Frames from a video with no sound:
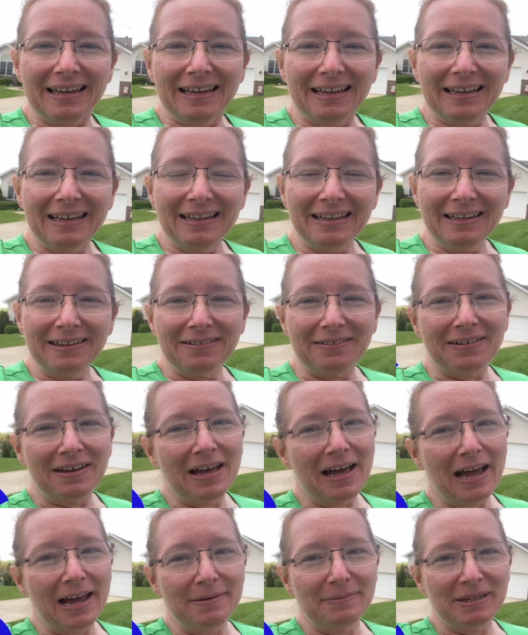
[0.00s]
Hello,
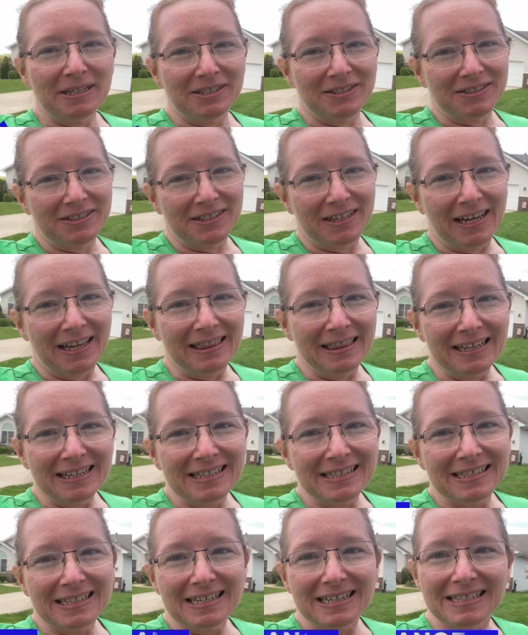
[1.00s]
I'm Angel, and
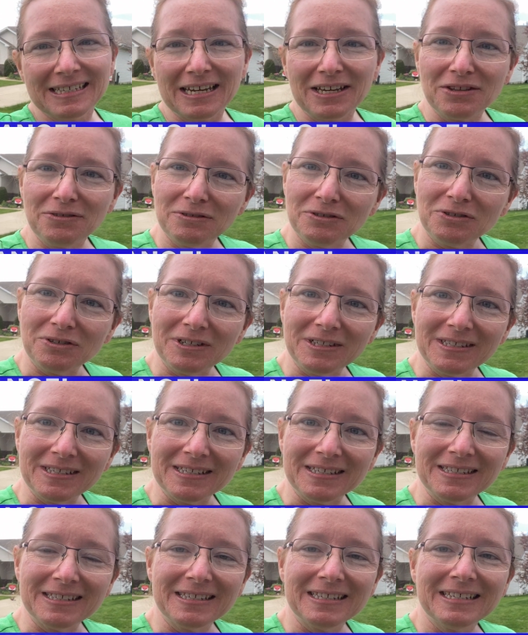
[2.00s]
this is Healthful
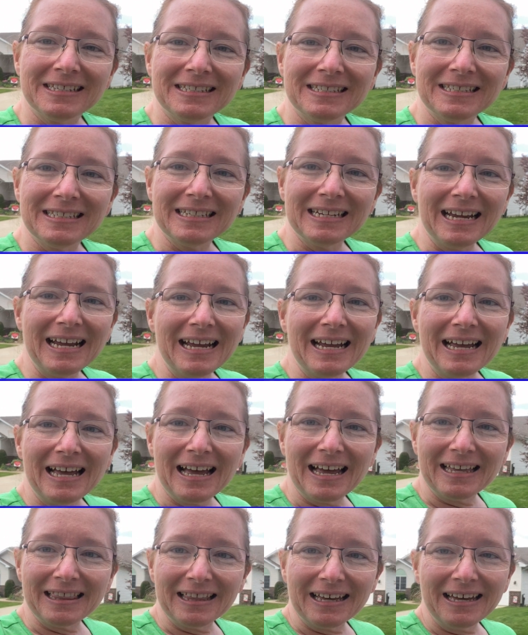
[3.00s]
Choices. Today,
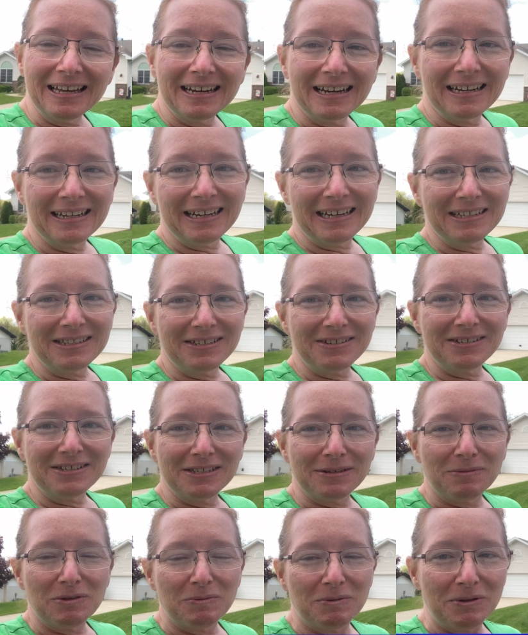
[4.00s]
I thought I'd answer
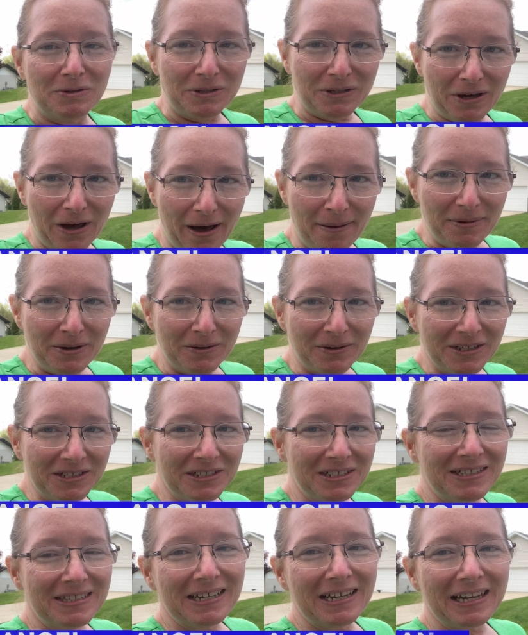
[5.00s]
some of the most common
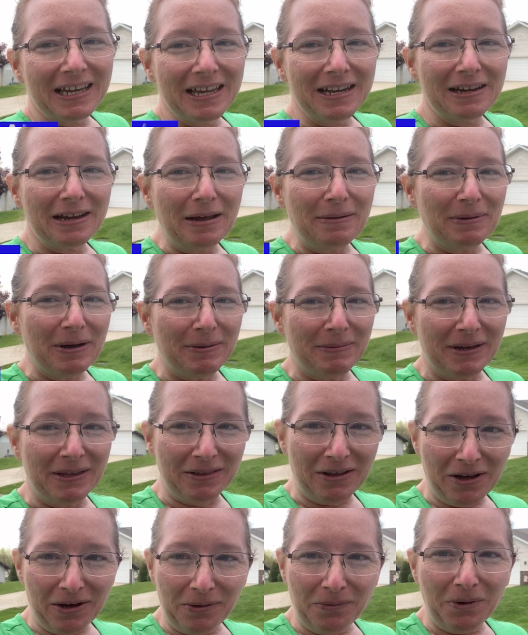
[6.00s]
questions I get about my
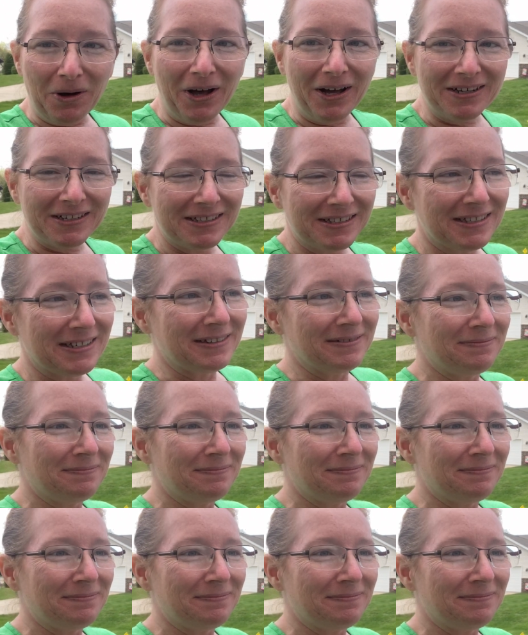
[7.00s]
long walks.